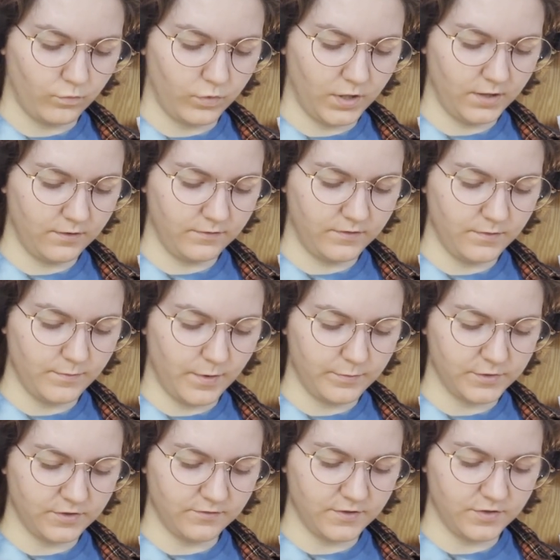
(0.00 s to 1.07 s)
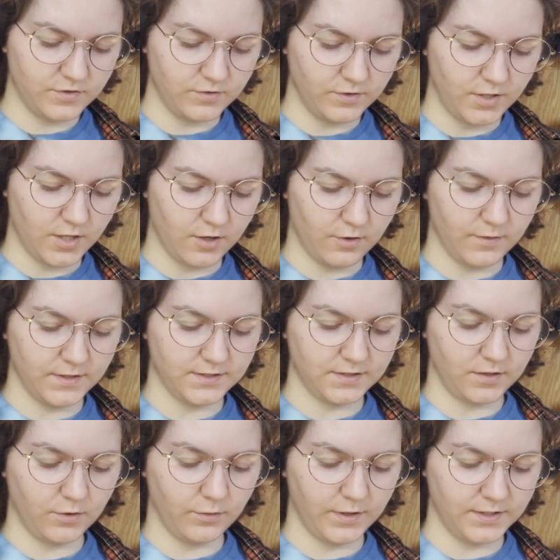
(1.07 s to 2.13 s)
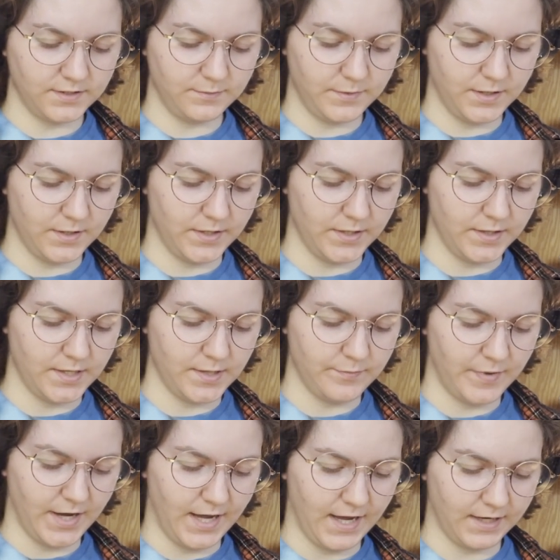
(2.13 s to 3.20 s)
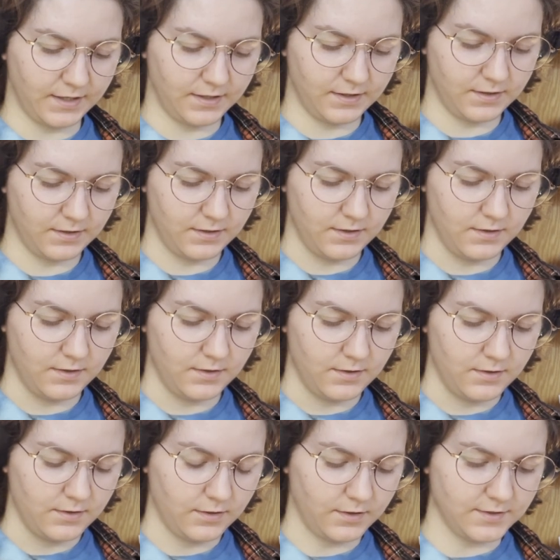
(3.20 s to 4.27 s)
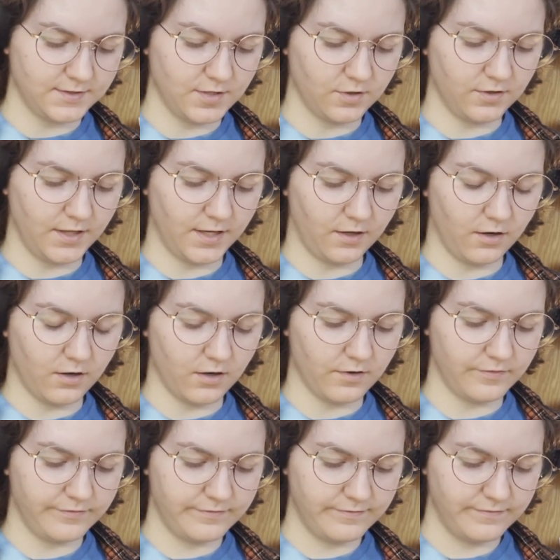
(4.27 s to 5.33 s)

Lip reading: one of the members of the studio isn't going to be back because they're like off